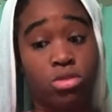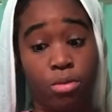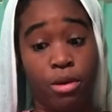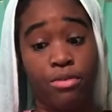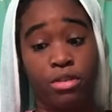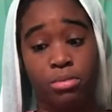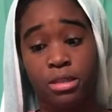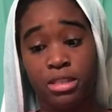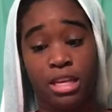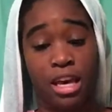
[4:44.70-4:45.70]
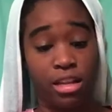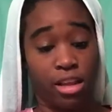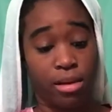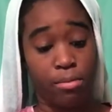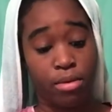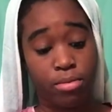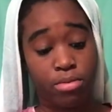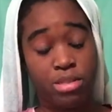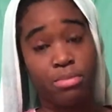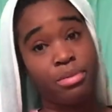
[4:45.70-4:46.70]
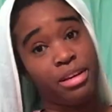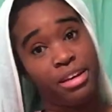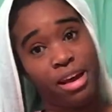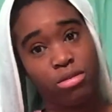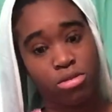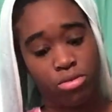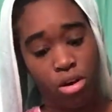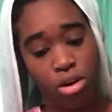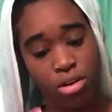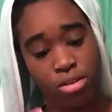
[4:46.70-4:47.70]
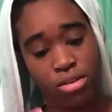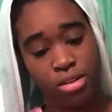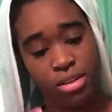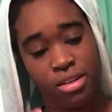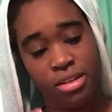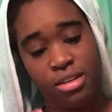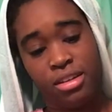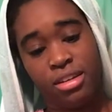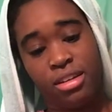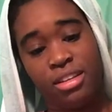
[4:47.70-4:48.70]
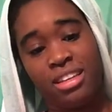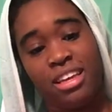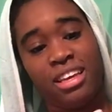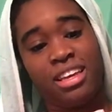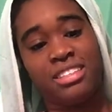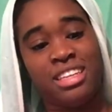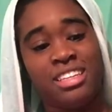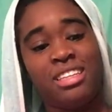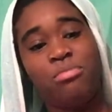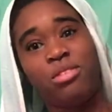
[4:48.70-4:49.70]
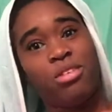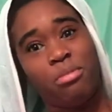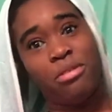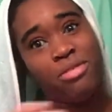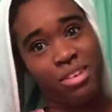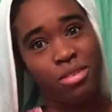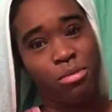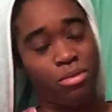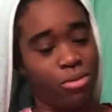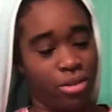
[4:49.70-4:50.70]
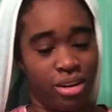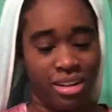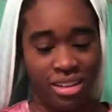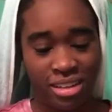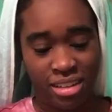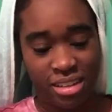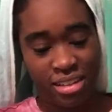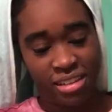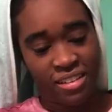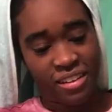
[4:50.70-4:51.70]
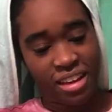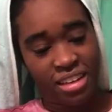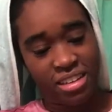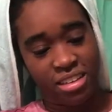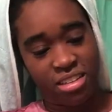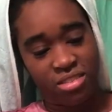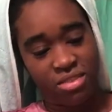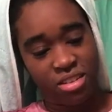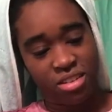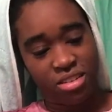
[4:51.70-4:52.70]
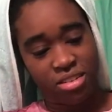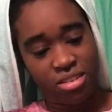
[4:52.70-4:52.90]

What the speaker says: soap at first because it had a lot of bubbles, but I was wrong. Yes, I did put it on my finger before I did this video.